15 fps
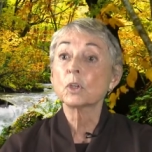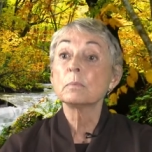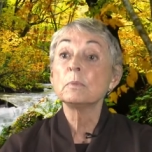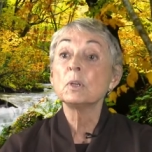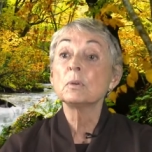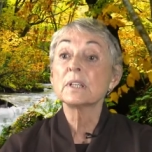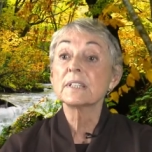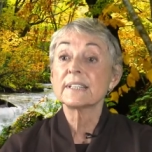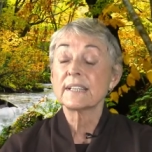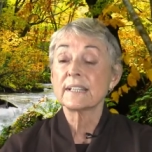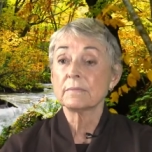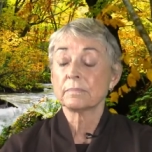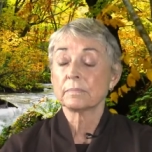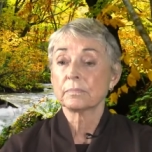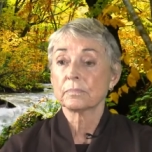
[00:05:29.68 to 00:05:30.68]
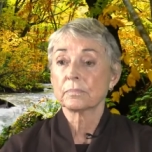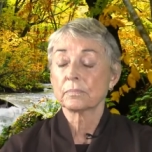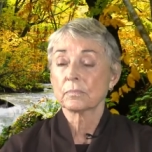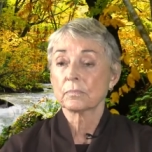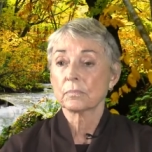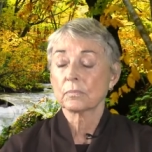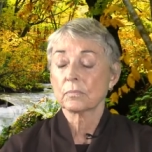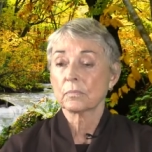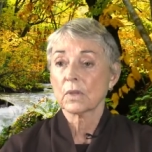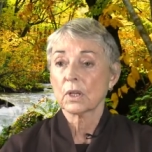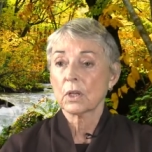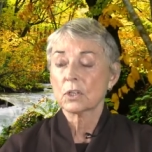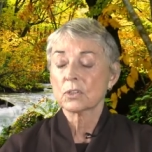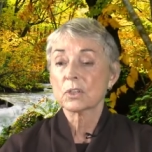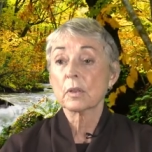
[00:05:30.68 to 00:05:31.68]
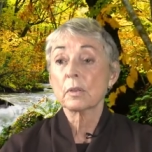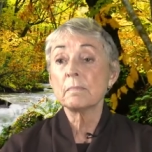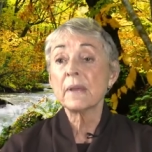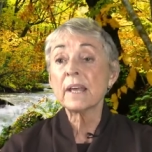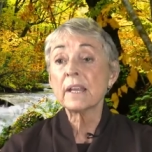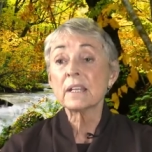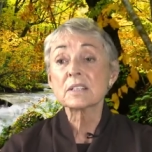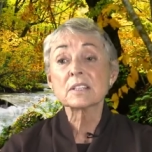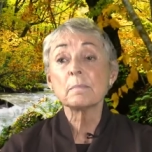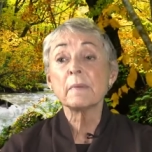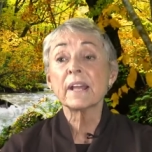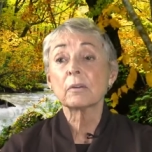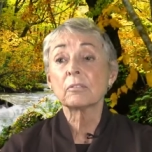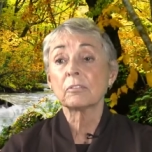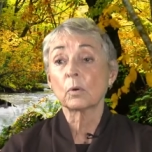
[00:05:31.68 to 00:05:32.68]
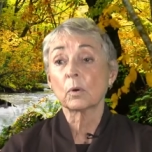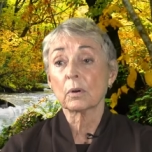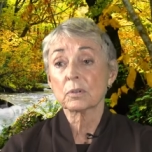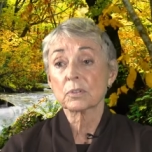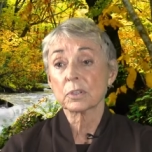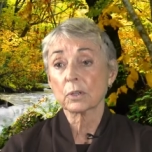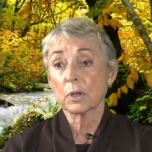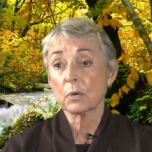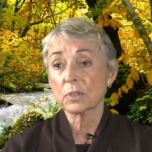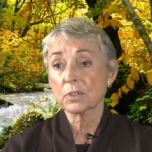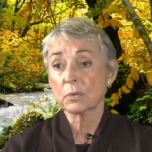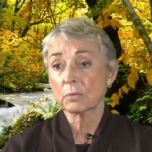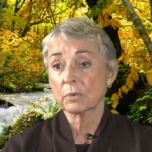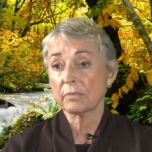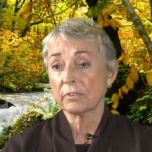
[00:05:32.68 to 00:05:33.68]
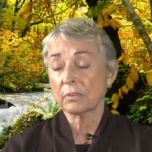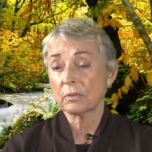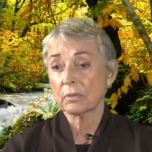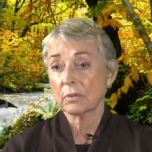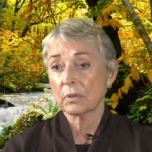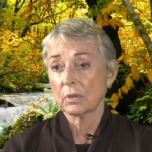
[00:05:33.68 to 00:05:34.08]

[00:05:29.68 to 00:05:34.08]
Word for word: community. So the meta- it's a metaphor to go as a river.